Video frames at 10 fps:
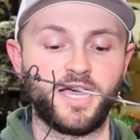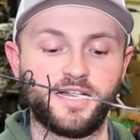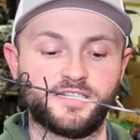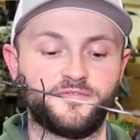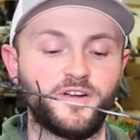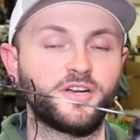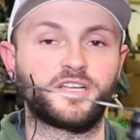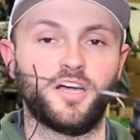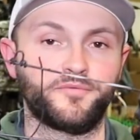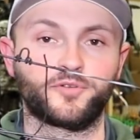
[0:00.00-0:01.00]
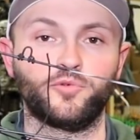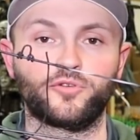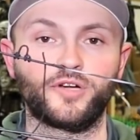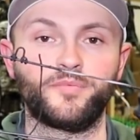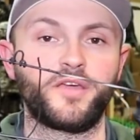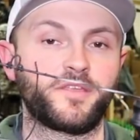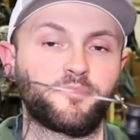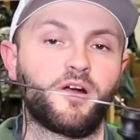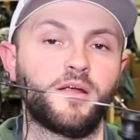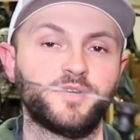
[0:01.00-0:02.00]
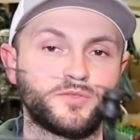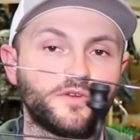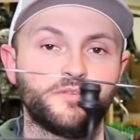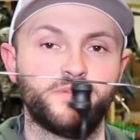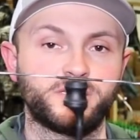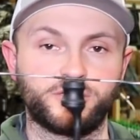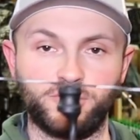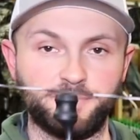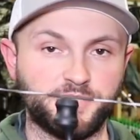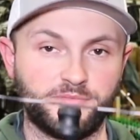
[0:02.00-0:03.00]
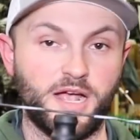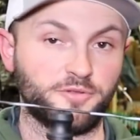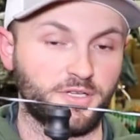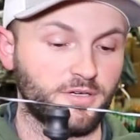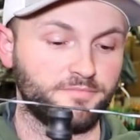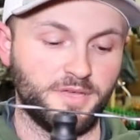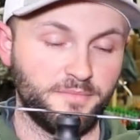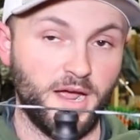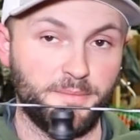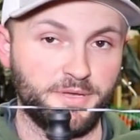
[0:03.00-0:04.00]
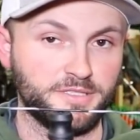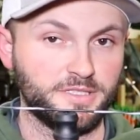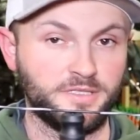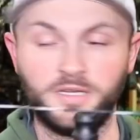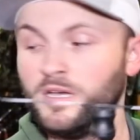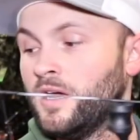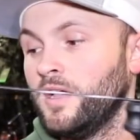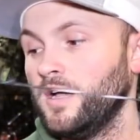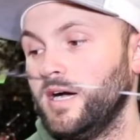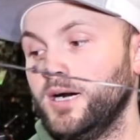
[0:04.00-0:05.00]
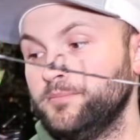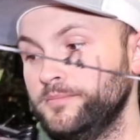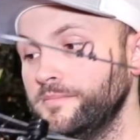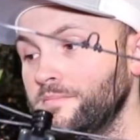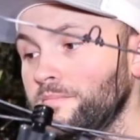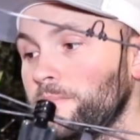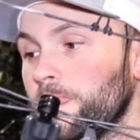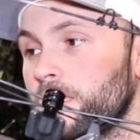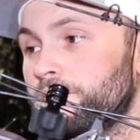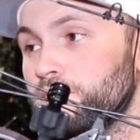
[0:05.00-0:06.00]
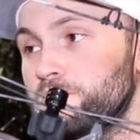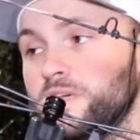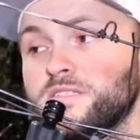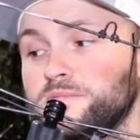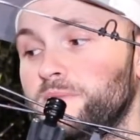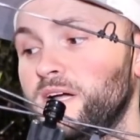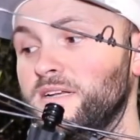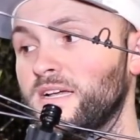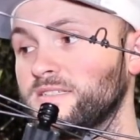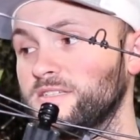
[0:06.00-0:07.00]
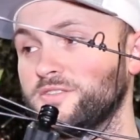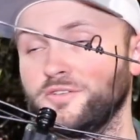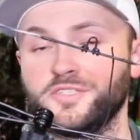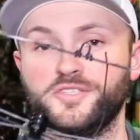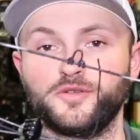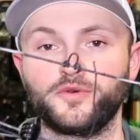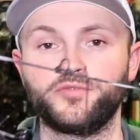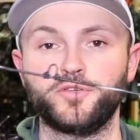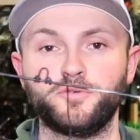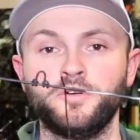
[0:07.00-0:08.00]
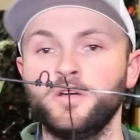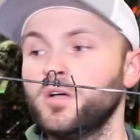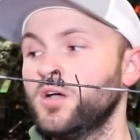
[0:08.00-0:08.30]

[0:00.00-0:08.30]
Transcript: of that, it's a very comfortable grip. I think Prime has one of the best grips out there, in my opinion. If you missed my Nexus 32 review,